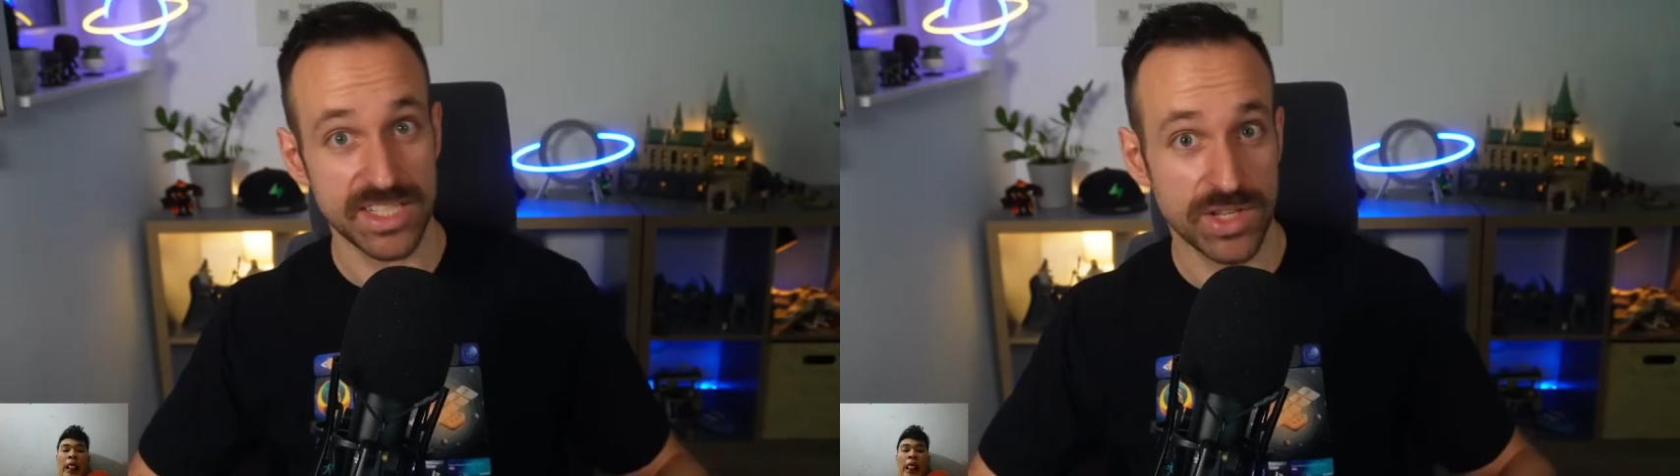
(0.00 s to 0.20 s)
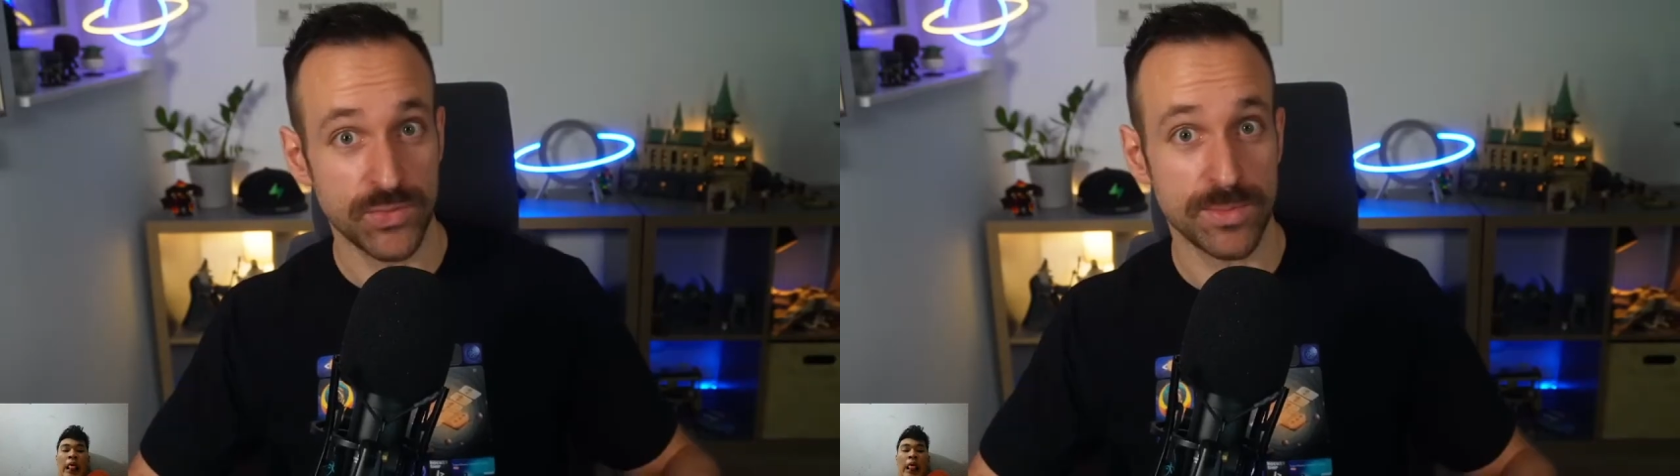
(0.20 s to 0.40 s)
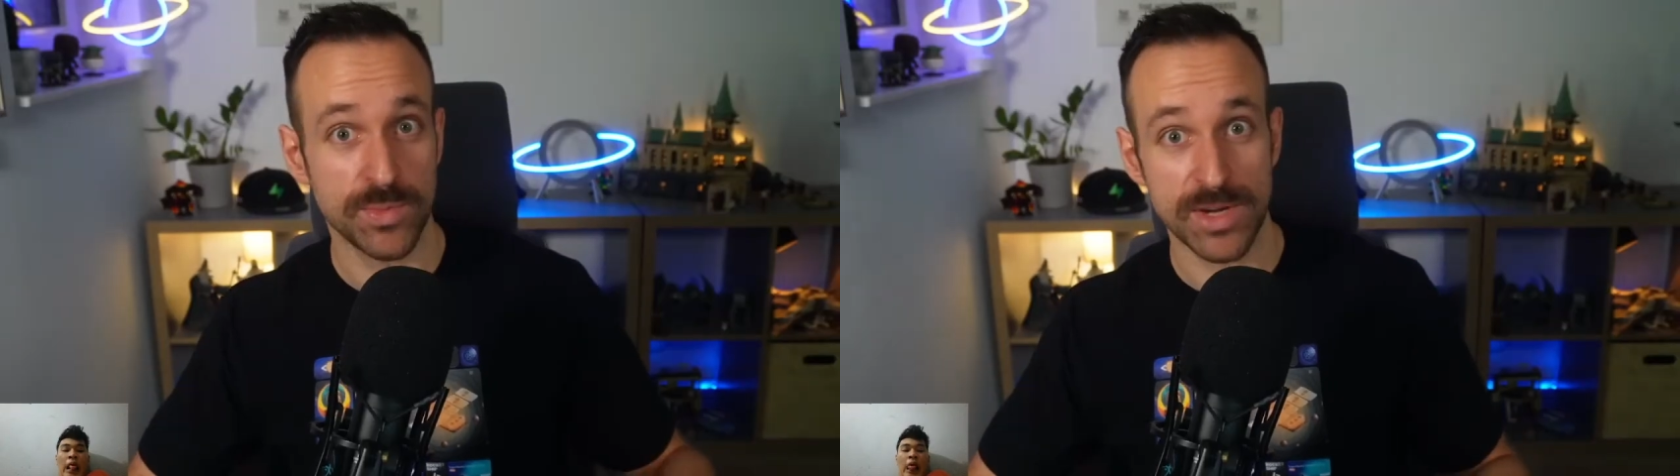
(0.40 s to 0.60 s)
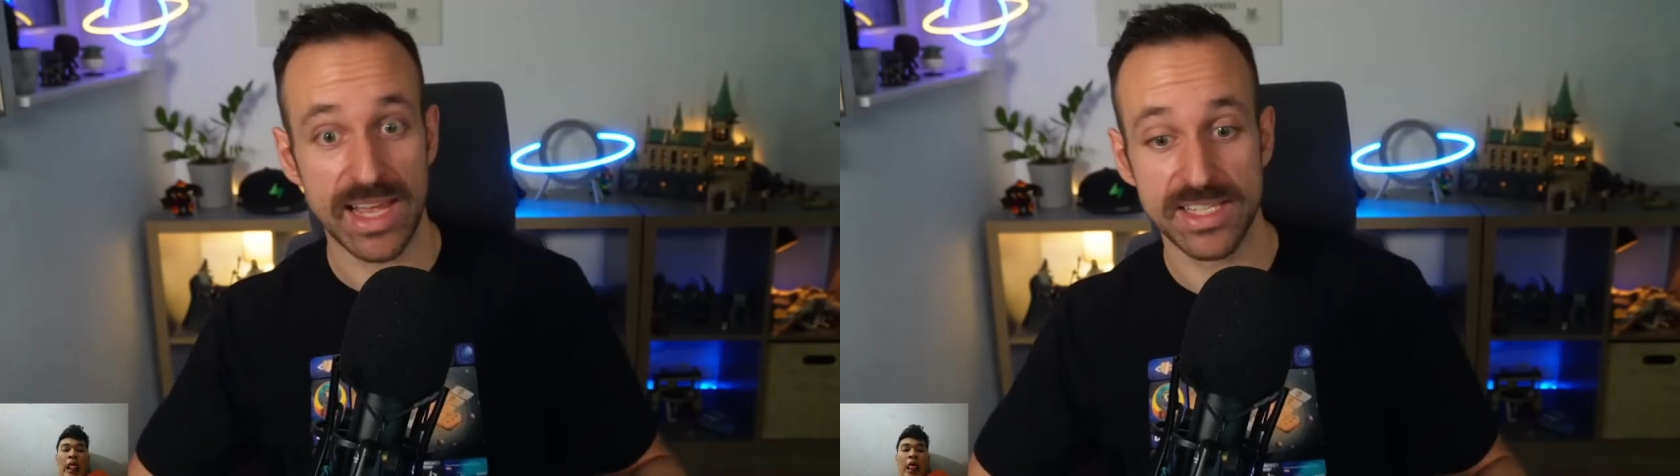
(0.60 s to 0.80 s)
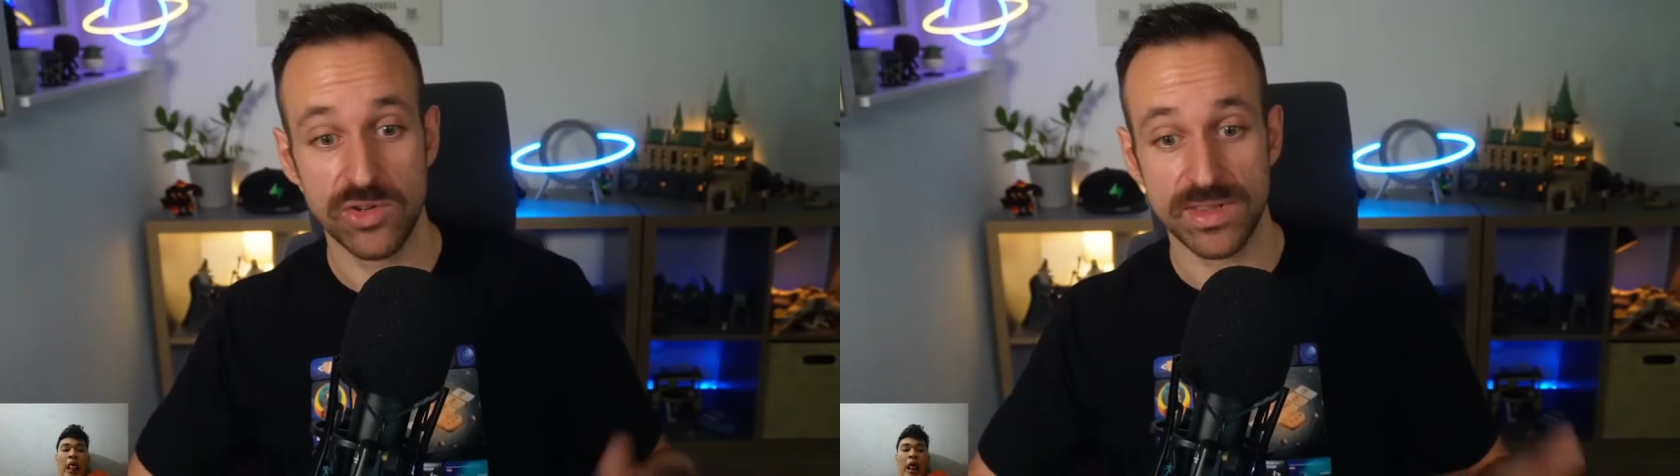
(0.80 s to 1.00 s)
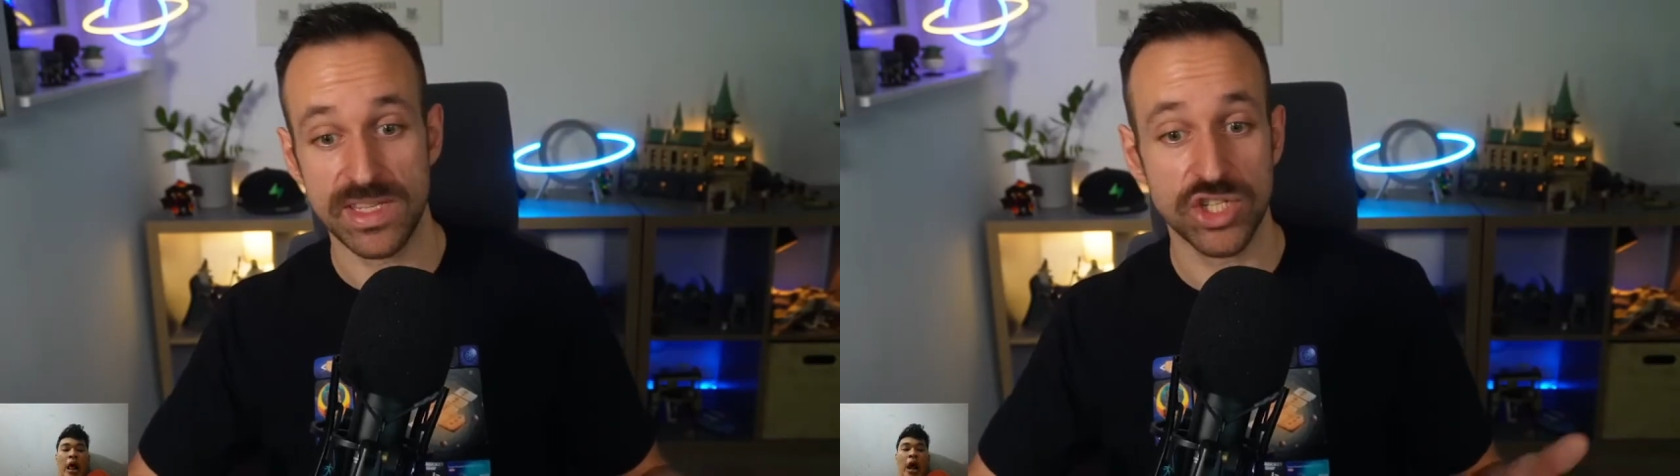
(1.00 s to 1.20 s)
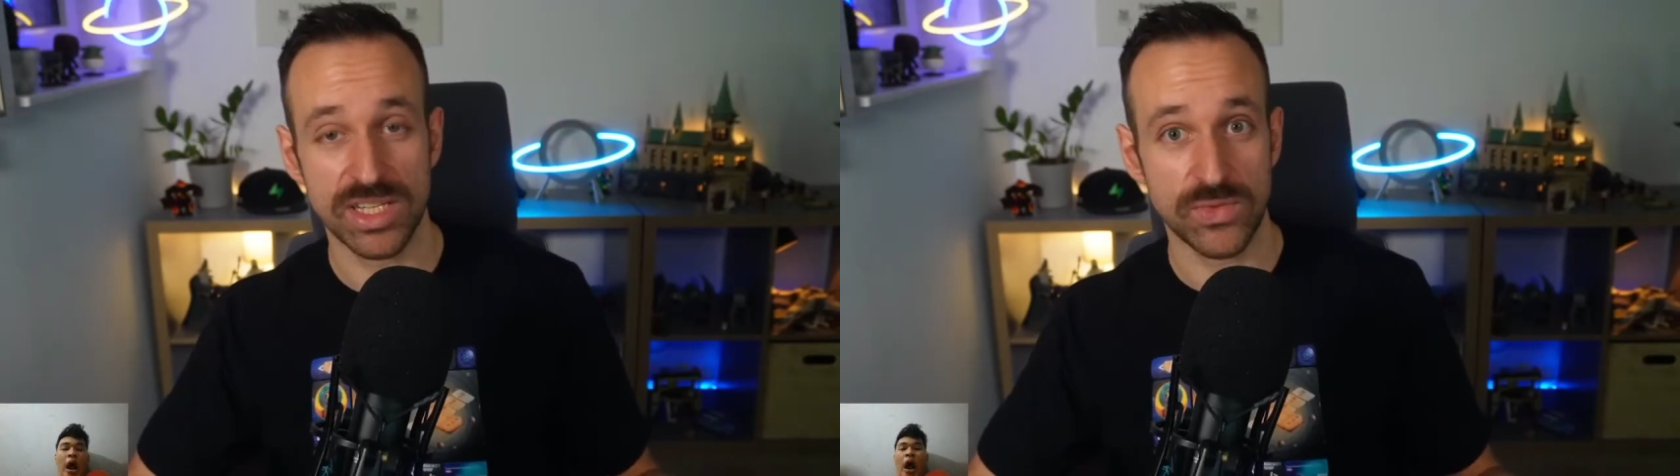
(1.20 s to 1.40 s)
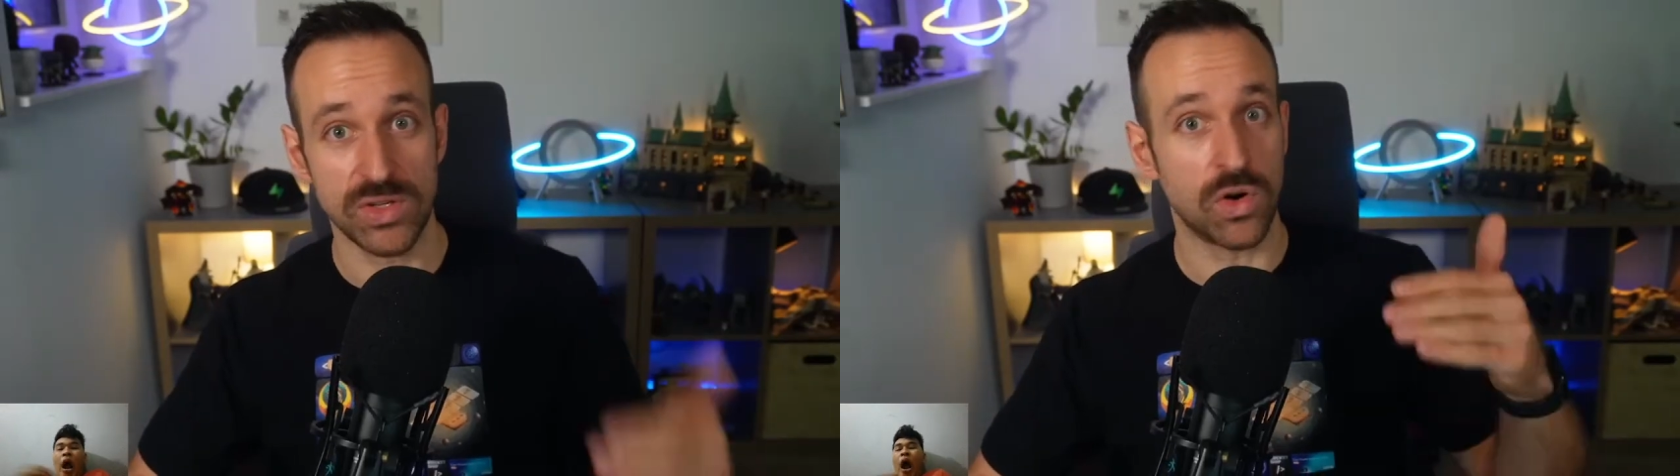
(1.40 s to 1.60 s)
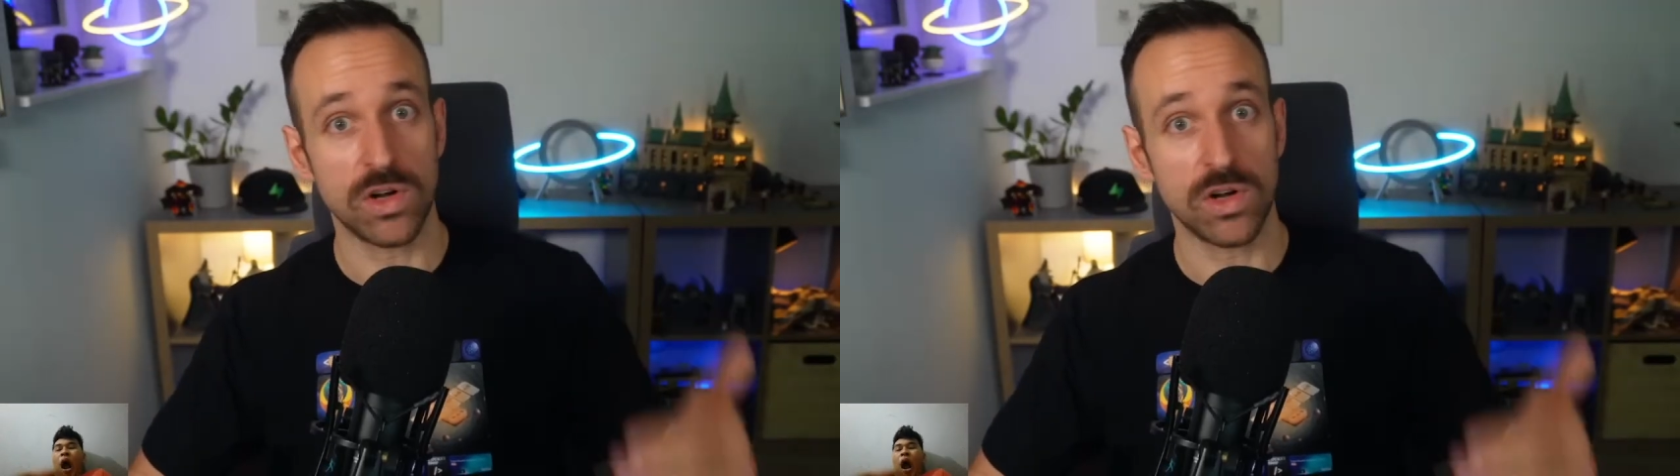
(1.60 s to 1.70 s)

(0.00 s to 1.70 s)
that's everything for the moment about Xcode. This should give you